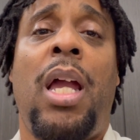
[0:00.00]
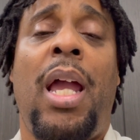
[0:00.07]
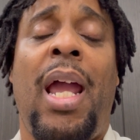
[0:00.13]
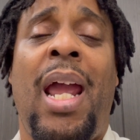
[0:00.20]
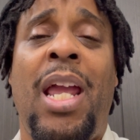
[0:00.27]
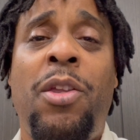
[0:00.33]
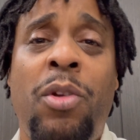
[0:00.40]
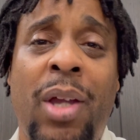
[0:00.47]

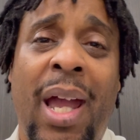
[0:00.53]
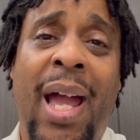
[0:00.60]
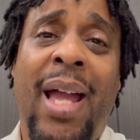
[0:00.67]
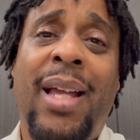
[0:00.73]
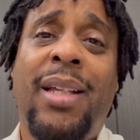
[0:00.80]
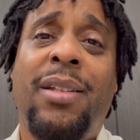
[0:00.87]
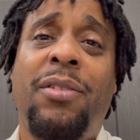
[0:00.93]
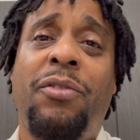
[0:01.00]
and you got
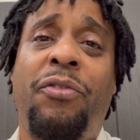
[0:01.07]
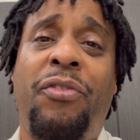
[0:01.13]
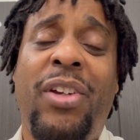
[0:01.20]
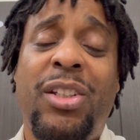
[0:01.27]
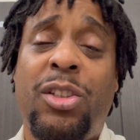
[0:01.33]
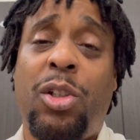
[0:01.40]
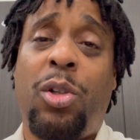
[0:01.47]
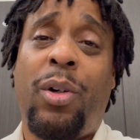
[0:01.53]

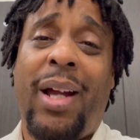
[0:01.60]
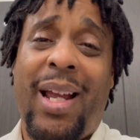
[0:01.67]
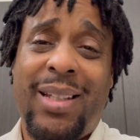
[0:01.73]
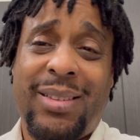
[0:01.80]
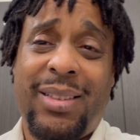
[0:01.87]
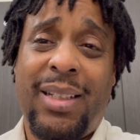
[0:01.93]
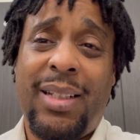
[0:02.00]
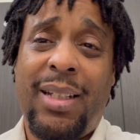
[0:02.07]
physical
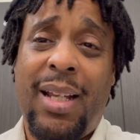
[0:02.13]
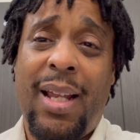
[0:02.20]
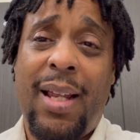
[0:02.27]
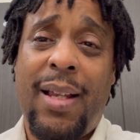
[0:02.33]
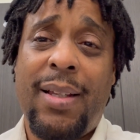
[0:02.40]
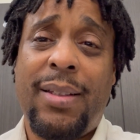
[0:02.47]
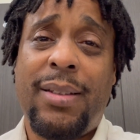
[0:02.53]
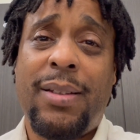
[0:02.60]

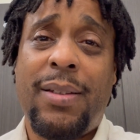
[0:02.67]
STDs.